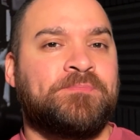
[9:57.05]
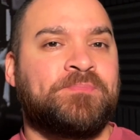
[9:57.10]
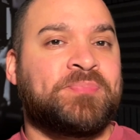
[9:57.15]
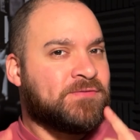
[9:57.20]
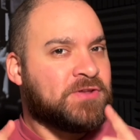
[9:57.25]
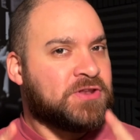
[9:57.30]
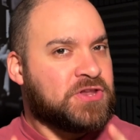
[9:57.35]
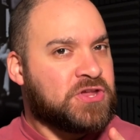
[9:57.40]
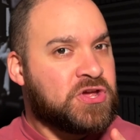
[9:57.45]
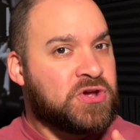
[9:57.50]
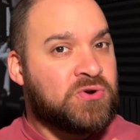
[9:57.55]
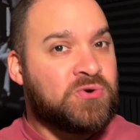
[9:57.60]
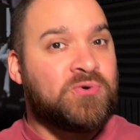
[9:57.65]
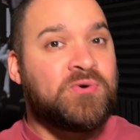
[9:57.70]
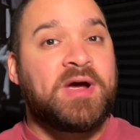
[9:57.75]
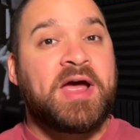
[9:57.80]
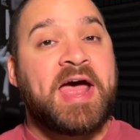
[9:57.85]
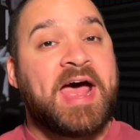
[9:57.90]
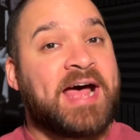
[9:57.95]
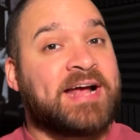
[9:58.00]
giving
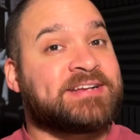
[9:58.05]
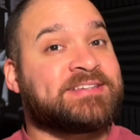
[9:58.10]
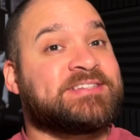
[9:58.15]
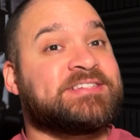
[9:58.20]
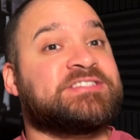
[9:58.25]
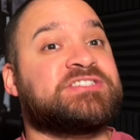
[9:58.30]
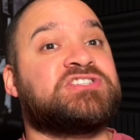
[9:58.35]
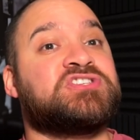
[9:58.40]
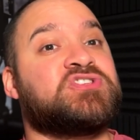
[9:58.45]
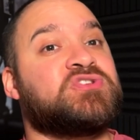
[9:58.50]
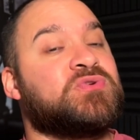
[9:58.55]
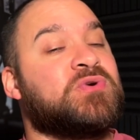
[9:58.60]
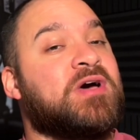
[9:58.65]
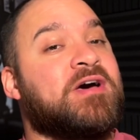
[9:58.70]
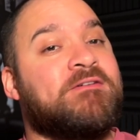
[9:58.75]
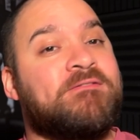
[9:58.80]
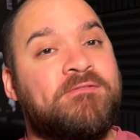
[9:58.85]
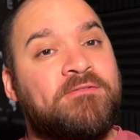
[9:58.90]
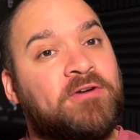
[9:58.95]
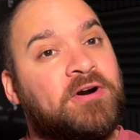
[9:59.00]
you access to
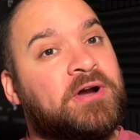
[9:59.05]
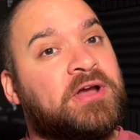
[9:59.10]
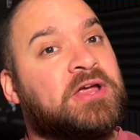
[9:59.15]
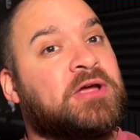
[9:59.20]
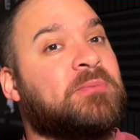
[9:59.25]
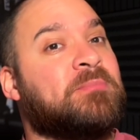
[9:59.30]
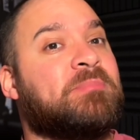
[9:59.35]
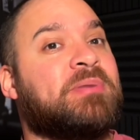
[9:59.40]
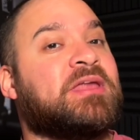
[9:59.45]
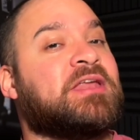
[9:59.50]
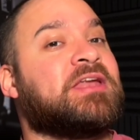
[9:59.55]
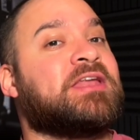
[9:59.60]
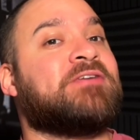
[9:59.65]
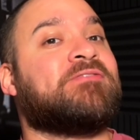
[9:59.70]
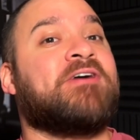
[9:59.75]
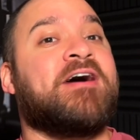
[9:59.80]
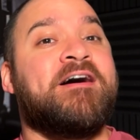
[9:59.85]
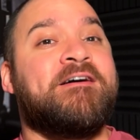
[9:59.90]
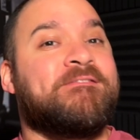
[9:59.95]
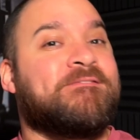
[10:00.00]
very
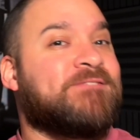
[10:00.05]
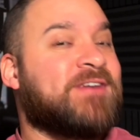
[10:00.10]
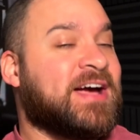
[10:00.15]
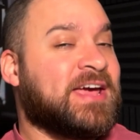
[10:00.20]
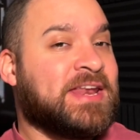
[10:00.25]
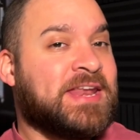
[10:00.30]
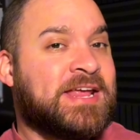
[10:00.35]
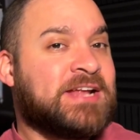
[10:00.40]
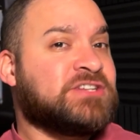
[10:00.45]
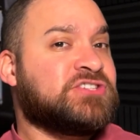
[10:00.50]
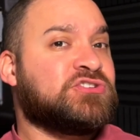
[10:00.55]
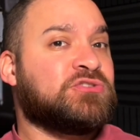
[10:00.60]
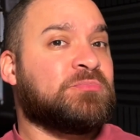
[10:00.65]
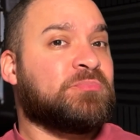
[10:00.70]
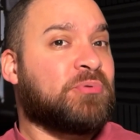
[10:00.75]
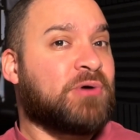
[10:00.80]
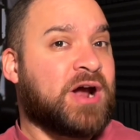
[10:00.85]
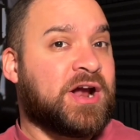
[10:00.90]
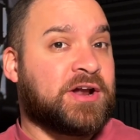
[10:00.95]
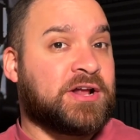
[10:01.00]
competitive financial
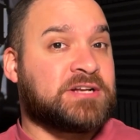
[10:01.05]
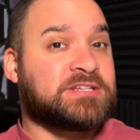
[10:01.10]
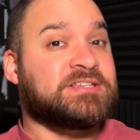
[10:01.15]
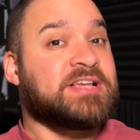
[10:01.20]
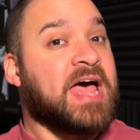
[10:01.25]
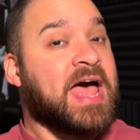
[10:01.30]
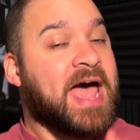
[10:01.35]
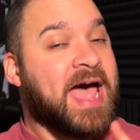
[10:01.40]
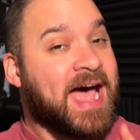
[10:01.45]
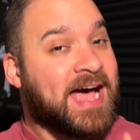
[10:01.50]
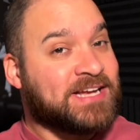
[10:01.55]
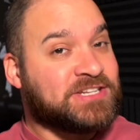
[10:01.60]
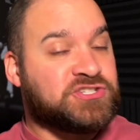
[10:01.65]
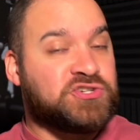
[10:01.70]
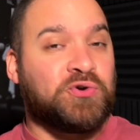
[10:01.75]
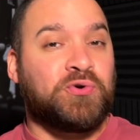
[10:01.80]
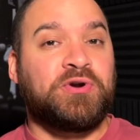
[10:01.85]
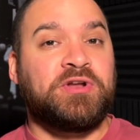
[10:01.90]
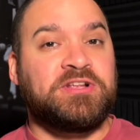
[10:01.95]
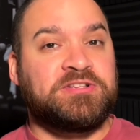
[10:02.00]
products
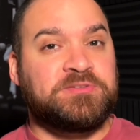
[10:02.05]
at your